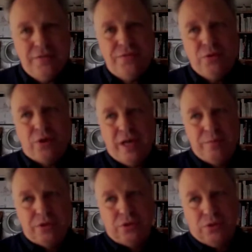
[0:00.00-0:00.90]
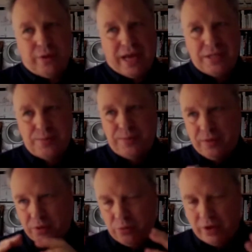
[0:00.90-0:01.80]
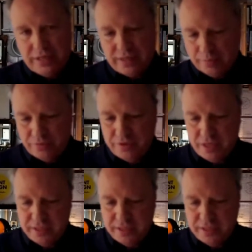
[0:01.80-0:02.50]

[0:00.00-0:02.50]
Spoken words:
if you are able to grasp the right type of